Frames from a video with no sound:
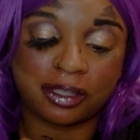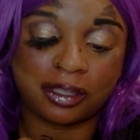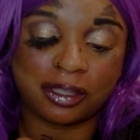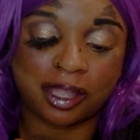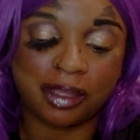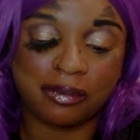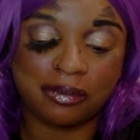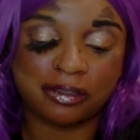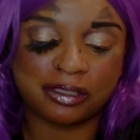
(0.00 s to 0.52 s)

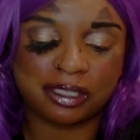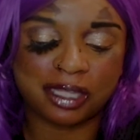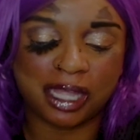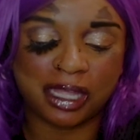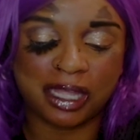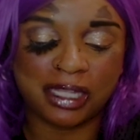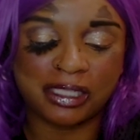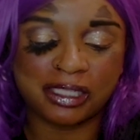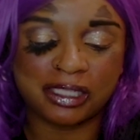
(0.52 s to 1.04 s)
I
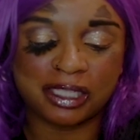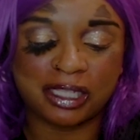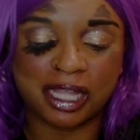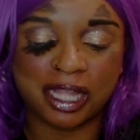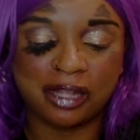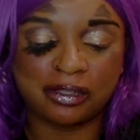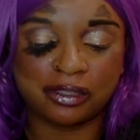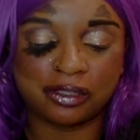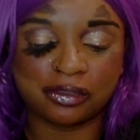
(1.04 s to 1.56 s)
guess it's a
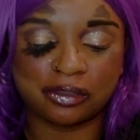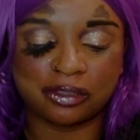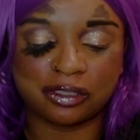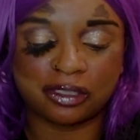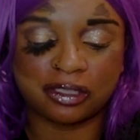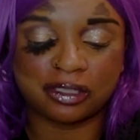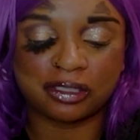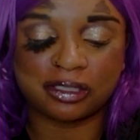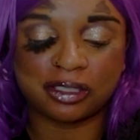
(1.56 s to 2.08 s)
clown story,
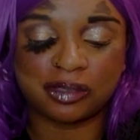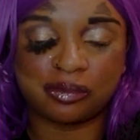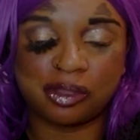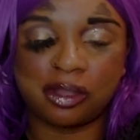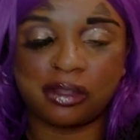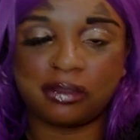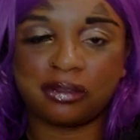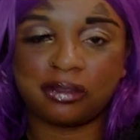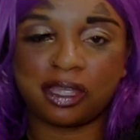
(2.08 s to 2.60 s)
because the
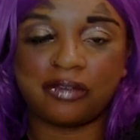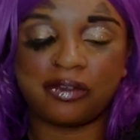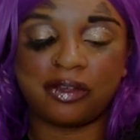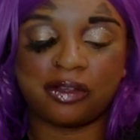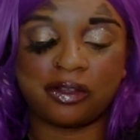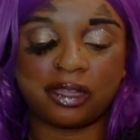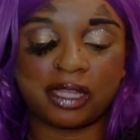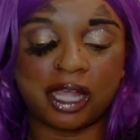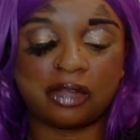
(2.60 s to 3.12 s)
part that I
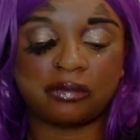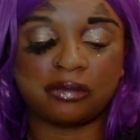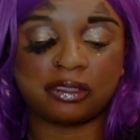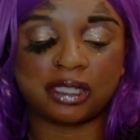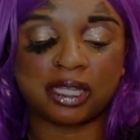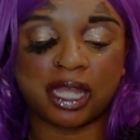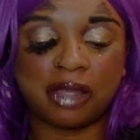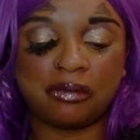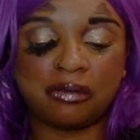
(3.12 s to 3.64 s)
thought clown was
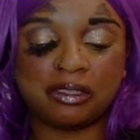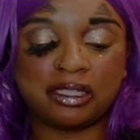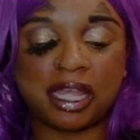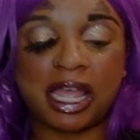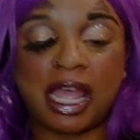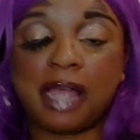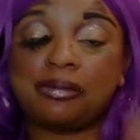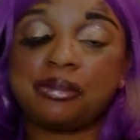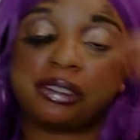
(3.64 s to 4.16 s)
that I was the
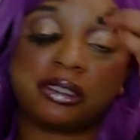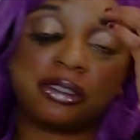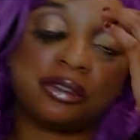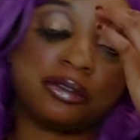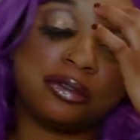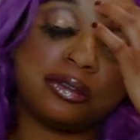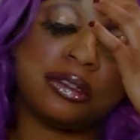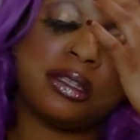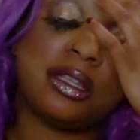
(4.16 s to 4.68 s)

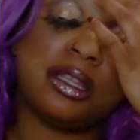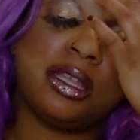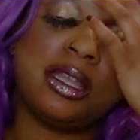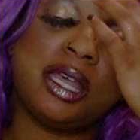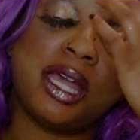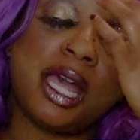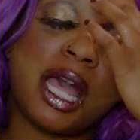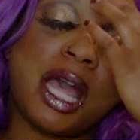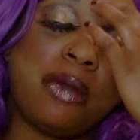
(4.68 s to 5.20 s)
absolute.
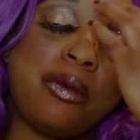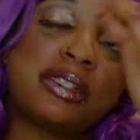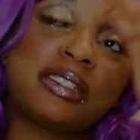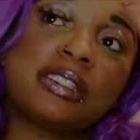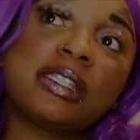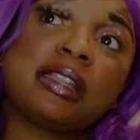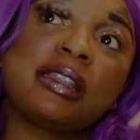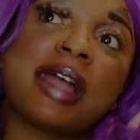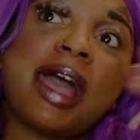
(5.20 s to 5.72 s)
I wasn't
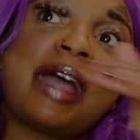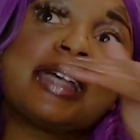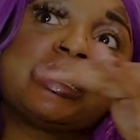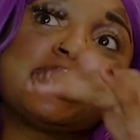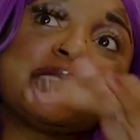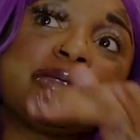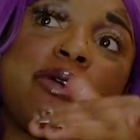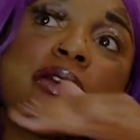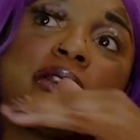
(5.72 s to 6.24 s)
the
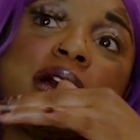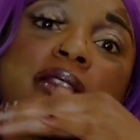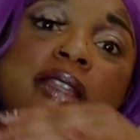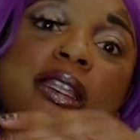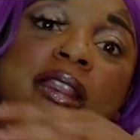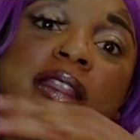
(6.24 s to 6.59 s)
last one on the